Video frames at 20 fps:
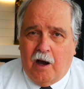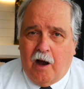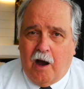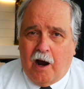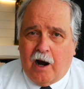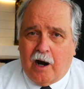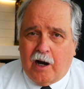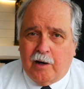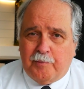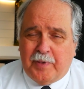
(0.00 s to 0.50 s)

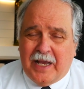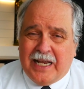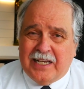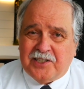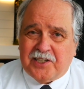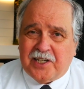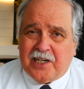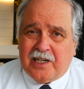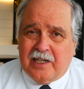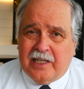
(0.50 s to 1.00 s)
are
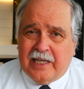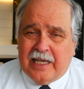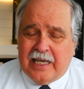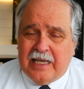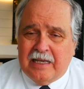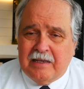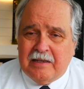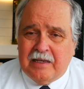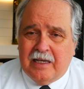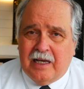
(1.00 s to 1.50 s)

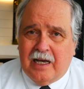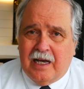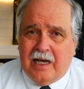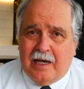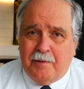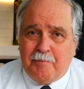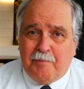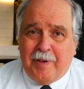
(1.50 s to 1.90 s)
basically uh,